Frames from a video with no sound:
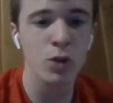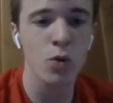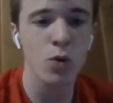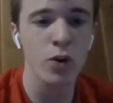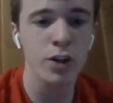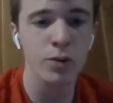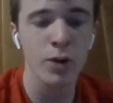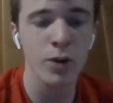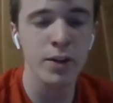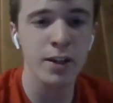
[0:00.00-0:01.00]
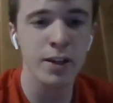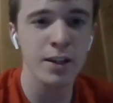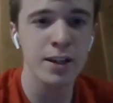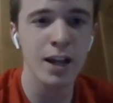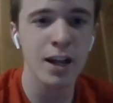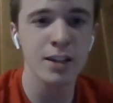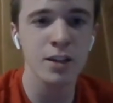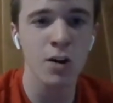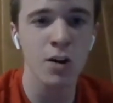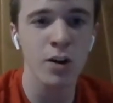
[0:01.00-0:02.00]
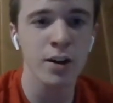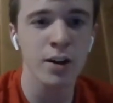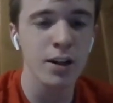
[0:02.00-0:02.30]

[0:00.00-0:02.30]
corner where he glanced it on.